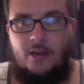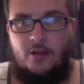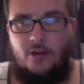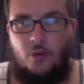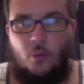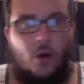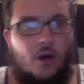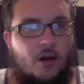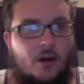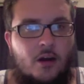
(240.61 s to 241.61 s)
on your
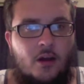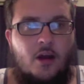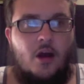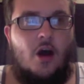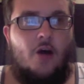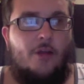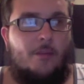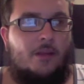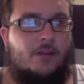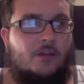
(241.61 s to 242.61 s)
word, all that
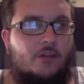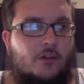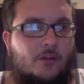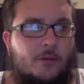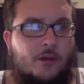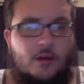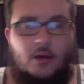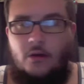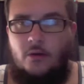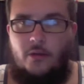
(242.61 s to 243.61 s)
means is they're going to be like,
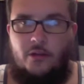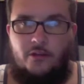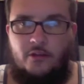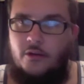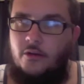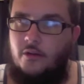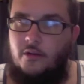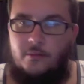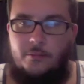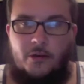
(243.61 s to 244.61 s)
oh, they said they're going to do
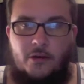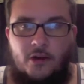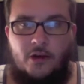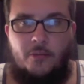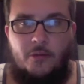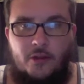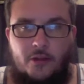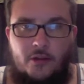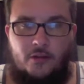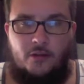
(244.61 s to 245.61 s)
this, but you're not going to put
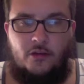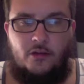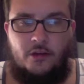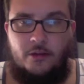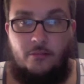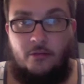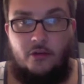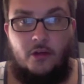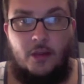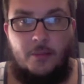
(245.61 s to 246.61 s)
nothing into it, because you're like, they're
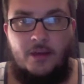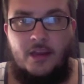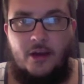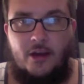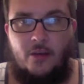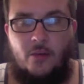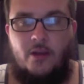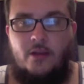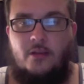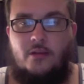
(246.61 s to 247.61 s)
just going to let me down
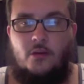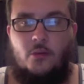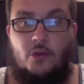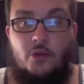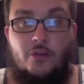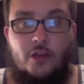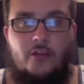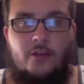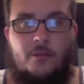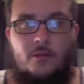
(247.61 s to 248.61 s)
anyway. So when you say
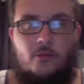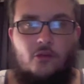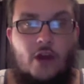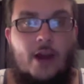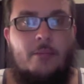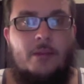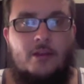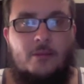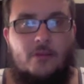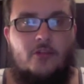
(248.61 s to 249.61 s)
something, try to mean
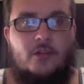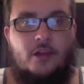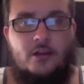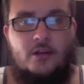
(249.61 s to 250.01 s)
it the best you can.